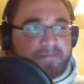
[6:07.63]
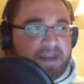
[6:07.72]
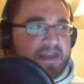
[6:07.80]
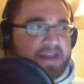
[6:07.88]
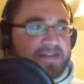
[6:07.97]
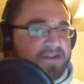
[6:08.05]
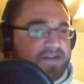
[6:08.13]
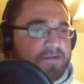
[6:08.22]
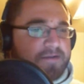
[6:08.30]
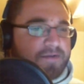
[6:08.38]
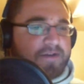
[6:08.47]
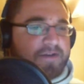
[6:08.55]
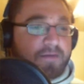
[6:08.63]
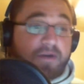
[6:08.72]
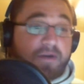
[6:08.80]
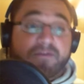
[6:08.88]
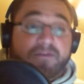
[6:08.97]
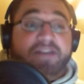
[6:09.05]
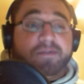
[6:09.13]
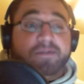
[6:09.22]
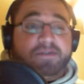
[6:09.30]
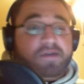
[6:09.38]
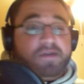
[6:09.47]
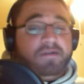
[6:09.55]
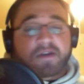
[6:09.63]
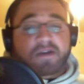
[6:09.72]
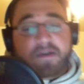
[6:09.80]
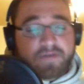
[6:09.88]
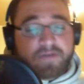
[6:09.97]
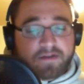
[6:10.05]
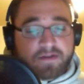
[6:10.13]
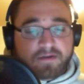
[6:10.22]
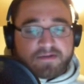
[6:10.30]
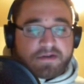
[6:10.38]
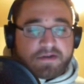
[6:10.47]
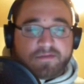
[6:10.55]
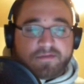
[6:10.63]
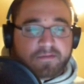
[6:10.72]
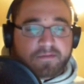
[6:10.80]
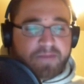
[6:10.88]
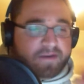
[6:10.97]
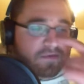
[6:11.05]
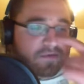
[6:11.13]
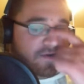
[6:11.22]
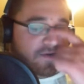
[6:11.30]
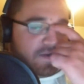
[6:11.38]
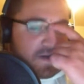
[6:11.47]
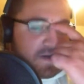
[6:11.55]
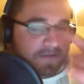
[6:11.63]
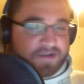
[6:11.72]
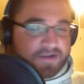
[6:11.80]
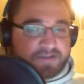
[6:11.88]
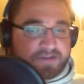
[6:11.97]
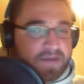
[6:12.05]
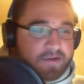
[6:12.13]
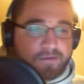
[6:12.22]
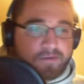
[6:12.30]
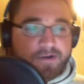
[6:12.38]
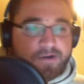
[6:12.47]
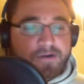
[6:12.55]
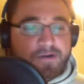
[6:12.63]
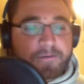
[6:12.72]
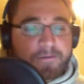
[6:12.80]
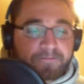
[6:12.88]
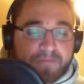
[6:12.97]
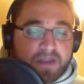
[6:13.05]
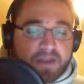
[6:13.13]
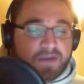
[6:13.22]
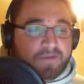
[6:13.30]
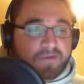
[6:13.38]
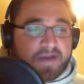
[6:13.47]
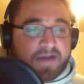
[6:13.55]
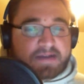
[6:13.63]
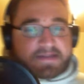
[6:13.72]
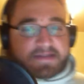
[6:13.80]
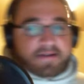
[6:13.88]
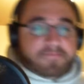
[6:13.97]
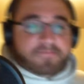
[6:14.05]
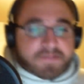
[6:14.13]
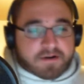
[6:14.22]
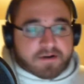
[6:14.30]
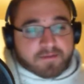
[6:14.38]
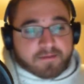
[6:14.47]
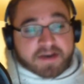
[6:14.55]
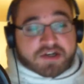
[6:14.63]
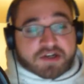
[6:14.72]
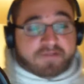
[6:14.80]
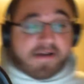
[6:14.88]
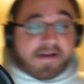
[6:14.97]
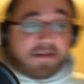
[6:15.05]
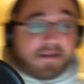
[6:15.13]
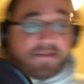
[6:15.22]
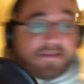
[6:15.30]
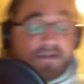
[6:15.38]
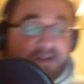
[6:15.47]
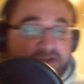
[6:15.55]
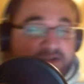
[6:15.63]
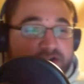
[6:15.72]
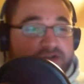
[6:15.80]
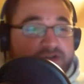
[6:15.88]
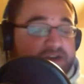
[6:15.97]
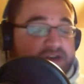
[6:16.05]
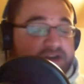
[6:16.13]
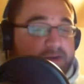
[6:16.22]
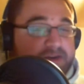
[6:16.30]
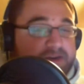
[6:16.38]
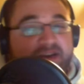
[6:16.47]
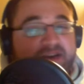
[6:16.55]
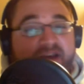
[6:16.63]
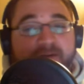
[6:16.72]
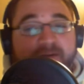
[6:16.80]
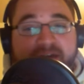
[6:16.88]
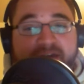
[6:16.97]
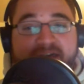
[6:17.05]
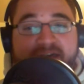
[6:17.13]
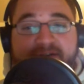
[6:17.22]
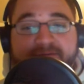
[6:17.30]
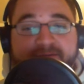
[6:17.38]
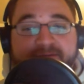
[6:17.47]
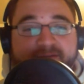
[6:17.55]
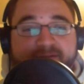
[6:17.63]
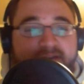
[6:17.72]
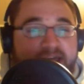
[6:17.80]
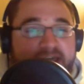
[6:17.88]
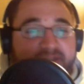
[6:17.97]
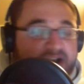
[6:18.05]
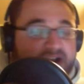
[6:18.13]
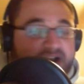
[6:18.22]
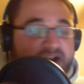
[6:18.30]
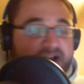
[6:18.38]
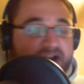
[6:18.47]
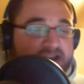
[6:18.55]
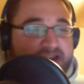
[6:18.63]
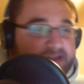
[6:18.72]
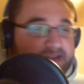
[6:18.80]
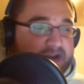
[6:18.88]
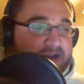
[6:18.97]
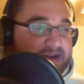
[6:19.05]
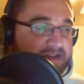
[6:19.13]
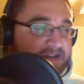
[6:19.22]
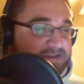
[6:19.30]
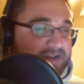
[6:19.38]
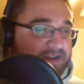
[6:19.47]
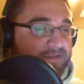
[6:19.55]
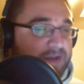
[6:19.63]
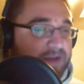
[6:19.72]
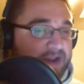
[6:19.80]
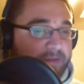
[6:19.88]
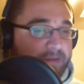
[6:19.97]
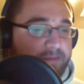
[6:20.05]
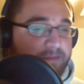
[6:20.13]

Yeah, Instagram, Twitter. We're on Facebook as well. If you do a search for bearporter.com or just Bear Porter, you will find us there. So make sure you're following us on social networks. I have a contest or a giveaway coming up that